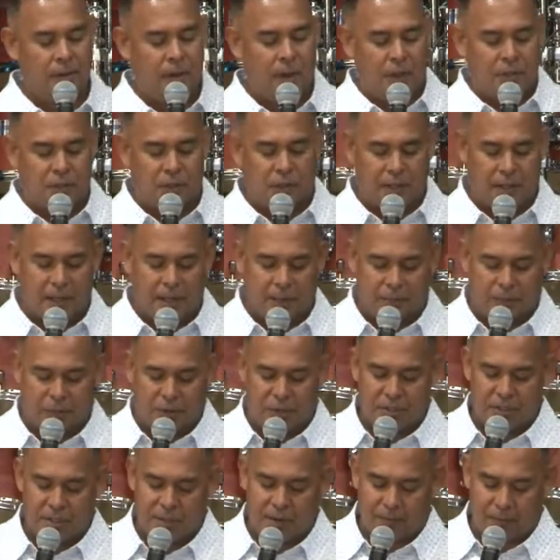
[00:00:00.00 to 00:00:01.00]
starting at
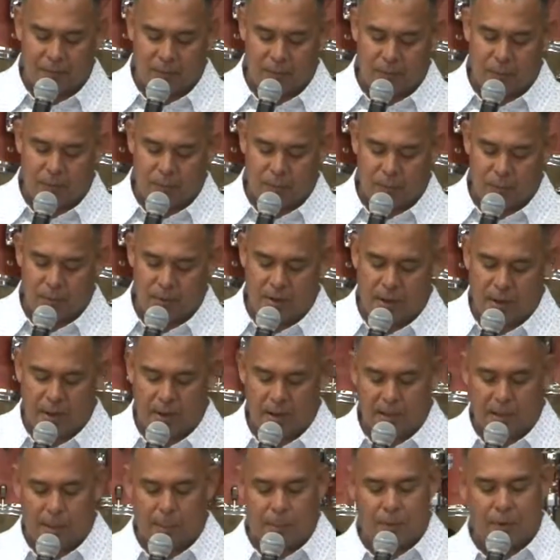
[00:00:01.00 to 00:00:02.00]
verse 7 through
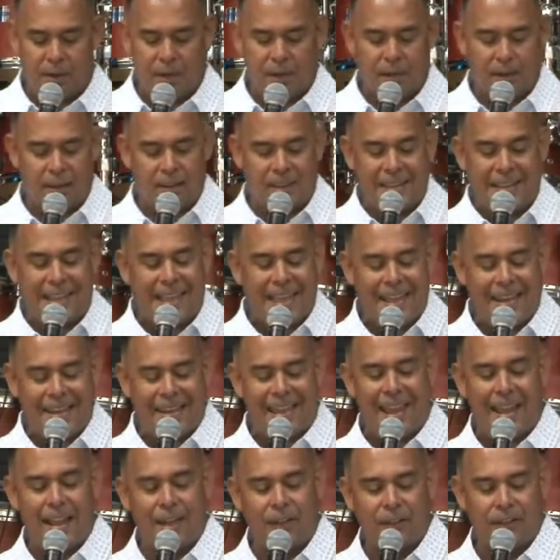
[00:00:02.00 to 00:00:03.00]
9. I'm reading out of the
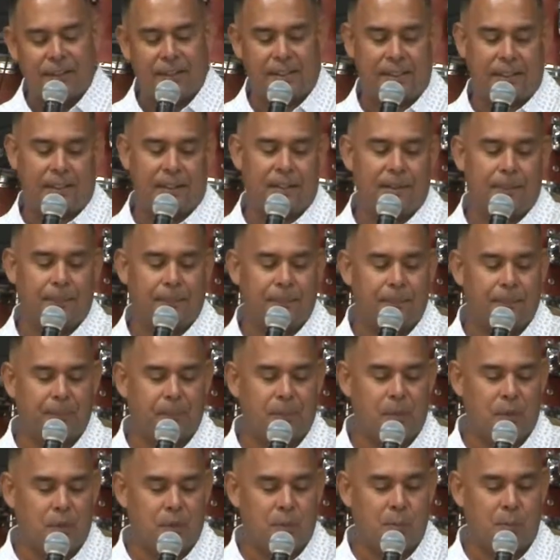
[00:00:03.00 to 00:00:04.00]
NLT
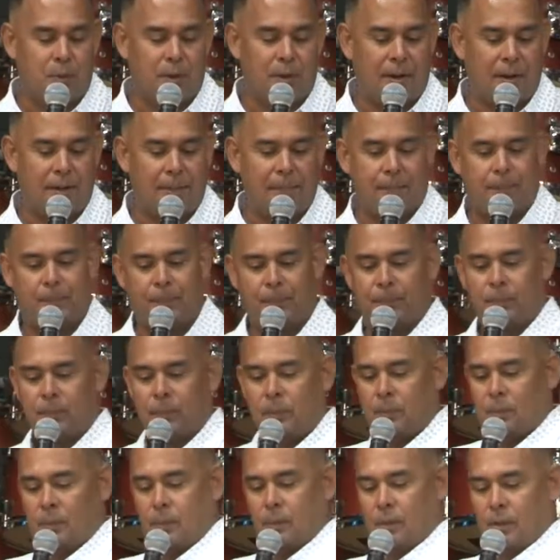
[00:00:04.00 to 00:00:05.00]
this morning.
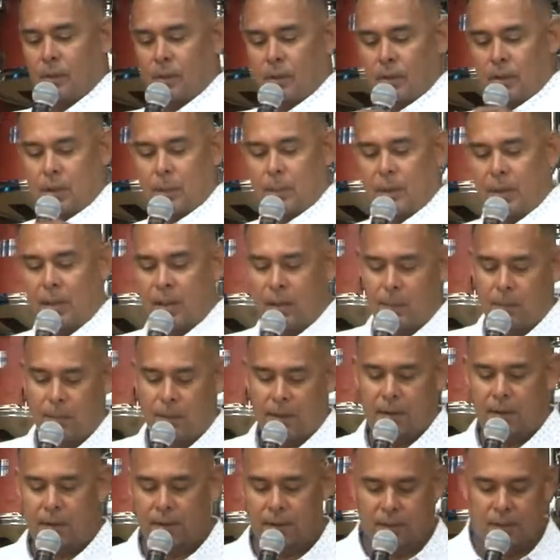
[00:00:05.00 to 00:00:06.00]
Let me get
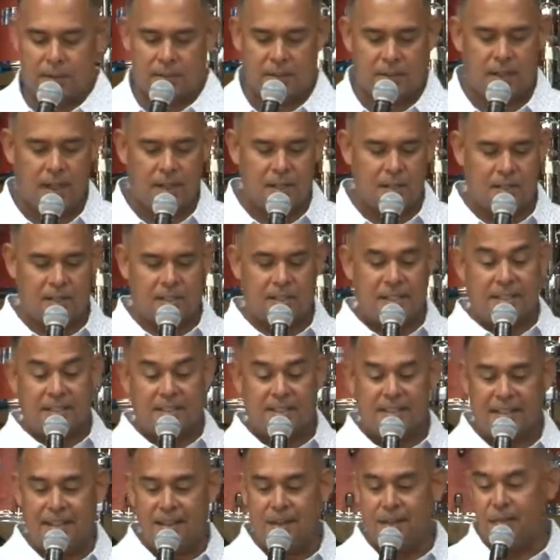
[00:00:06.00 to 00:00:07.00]
my size
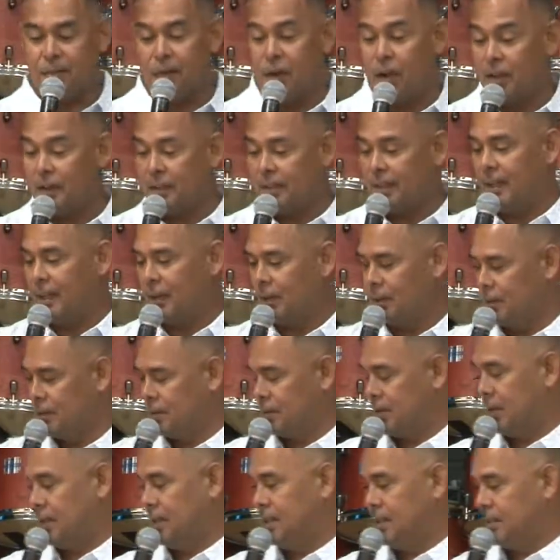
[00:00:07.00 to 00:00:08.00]
16 font out
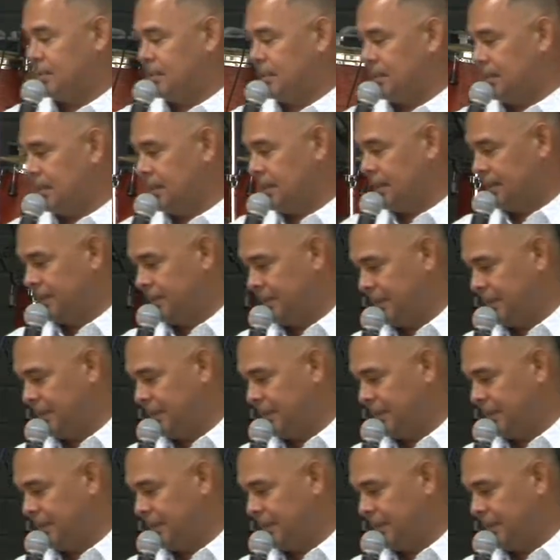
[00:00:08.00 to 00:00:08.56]
so I can see it.